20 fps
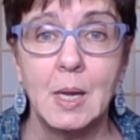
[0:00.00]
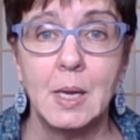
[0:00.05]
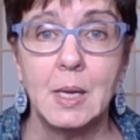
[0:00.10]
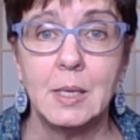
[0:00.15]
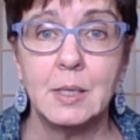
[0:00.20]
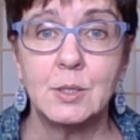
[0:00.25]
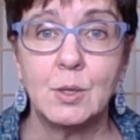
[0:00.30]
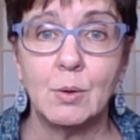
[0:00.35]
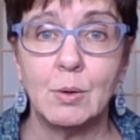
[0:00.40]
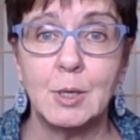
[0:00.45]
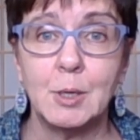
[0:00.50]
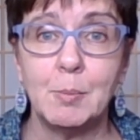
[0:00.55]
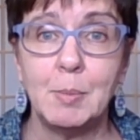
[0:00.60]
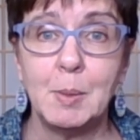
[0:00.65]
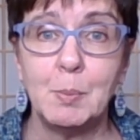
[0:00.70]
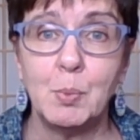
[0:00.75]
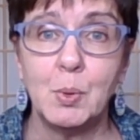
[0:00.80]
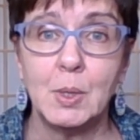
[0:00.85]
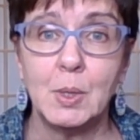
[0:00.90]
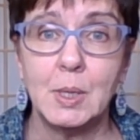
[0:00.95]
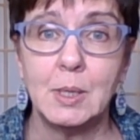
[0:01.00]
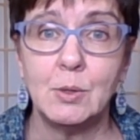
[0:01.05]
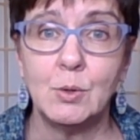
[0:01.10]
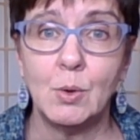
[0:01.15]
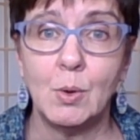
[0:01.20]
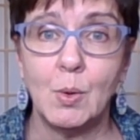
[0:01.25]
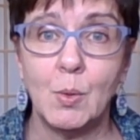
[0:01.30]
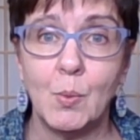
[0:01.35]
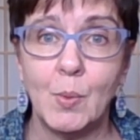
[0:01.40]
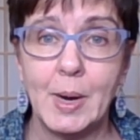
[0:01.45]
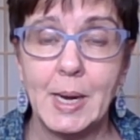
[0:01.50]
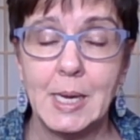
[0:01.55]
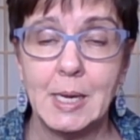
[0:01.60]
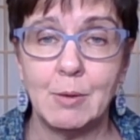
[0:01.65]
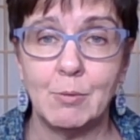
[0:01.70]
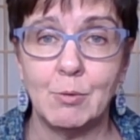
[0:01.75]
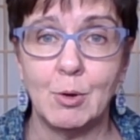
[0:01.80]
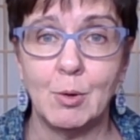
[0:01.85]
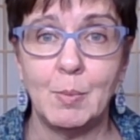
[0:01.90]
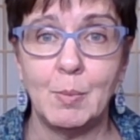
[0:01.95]
is going to be put into a waiting
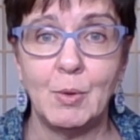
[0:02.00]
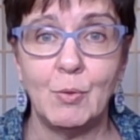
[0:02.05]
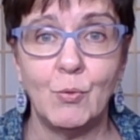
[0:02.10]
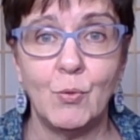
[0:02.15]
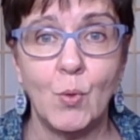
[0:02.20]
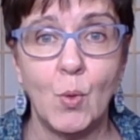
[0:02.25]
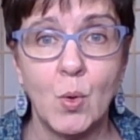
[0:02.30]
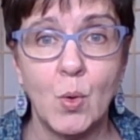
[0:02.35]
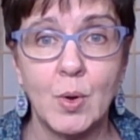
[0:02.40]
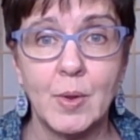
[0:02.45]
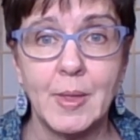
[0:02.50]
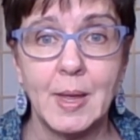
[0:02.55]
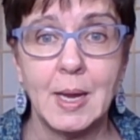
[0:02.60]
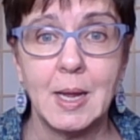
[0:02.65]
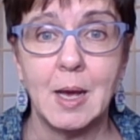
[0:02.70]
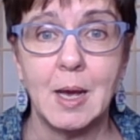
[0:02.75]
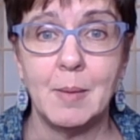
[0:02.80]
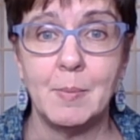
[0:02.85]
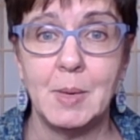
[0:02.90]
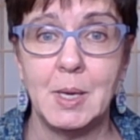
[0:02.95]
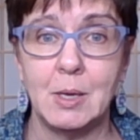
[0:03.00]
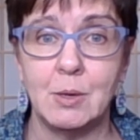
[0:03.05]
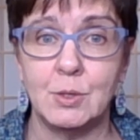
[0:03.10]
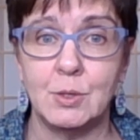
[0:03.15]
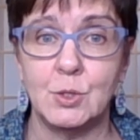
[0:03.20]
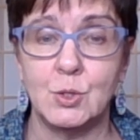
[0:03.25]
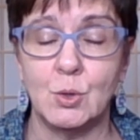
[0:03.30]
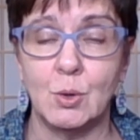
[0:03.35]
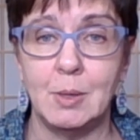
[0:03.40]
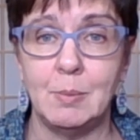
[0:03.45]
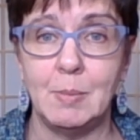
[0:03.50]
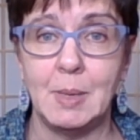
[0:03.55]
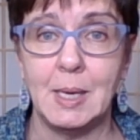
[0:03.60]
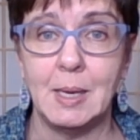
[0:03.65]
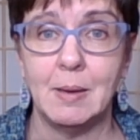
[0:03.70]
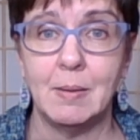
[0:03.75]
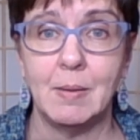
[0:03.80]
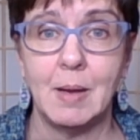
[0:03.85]
room before they come here and join me.